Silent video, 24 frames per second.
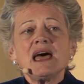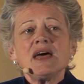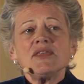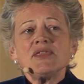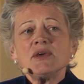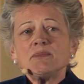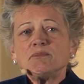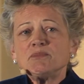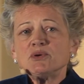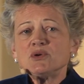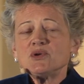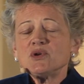
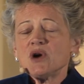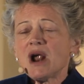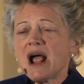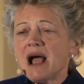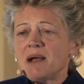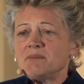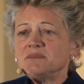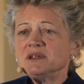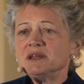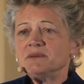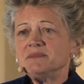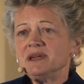The
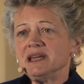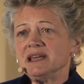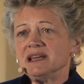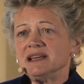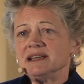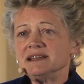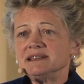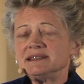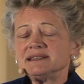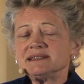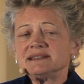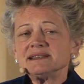problem
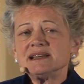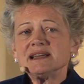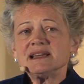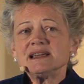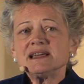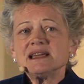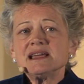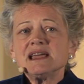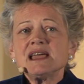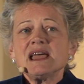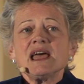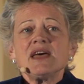is
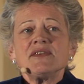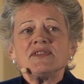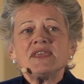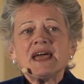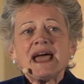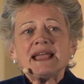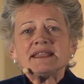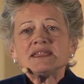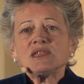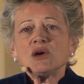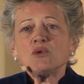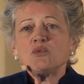
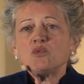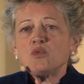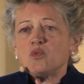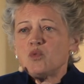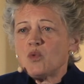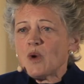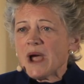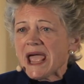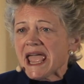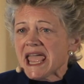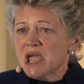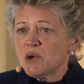that the
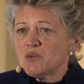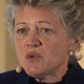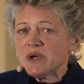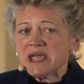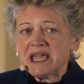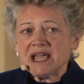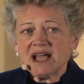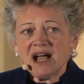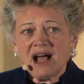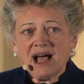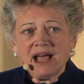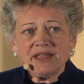way
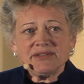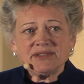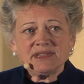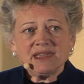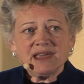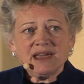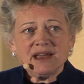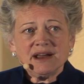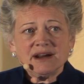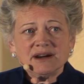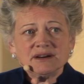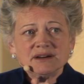we got
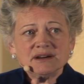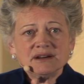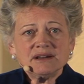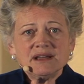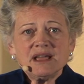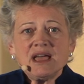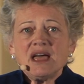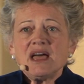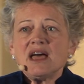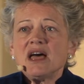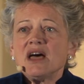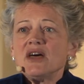there,
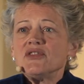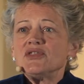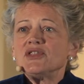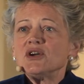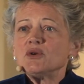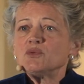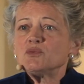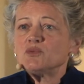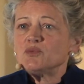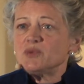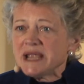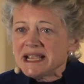
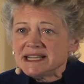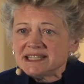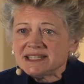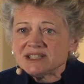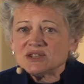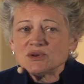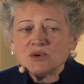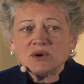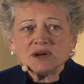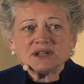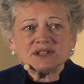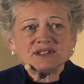the
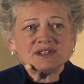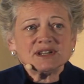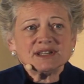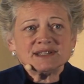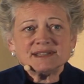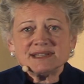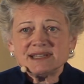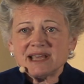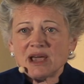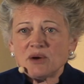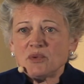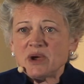
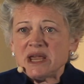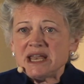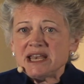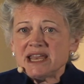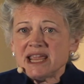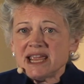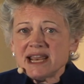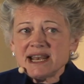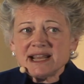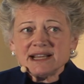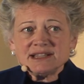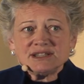resources that we
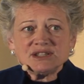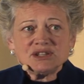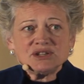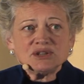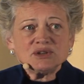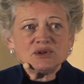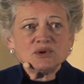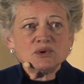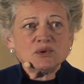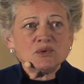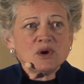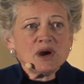needed
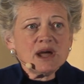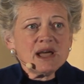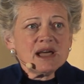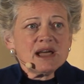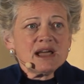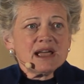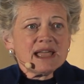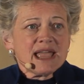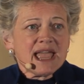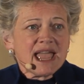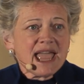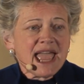to
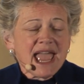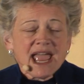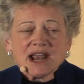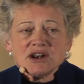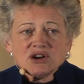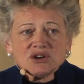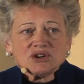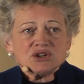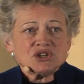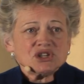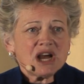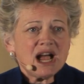
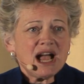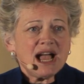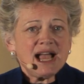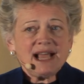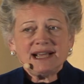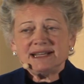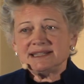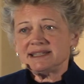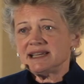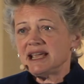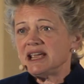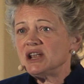
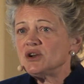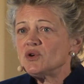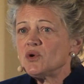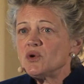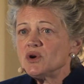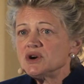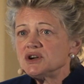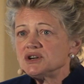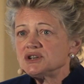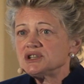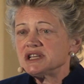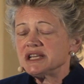energize in
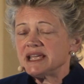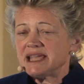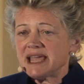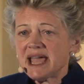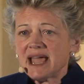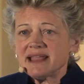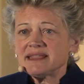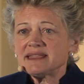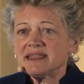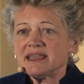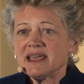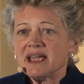order to
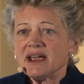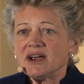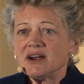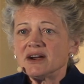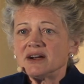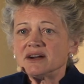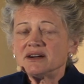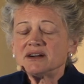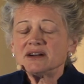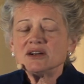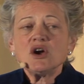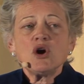get
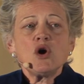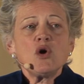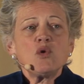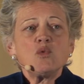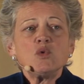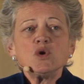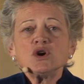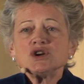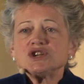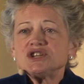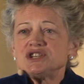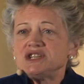there,
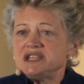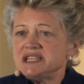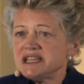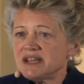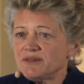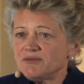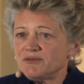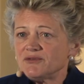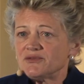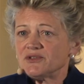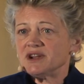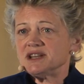were
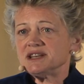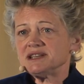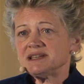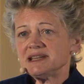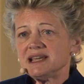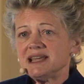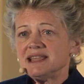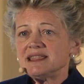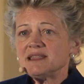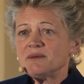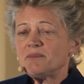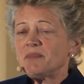different
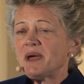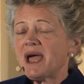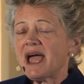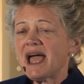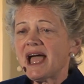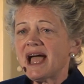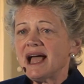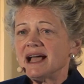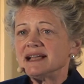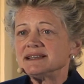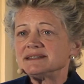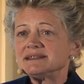in the
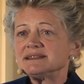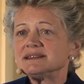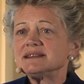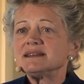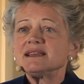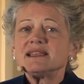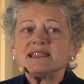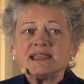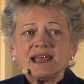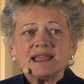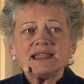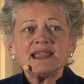past
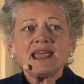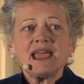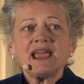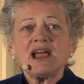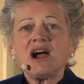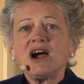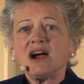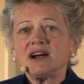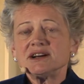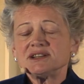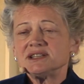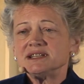than they
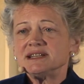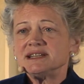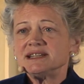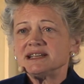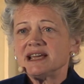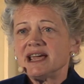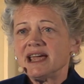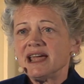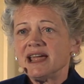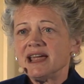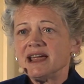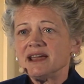are
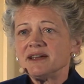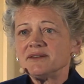today.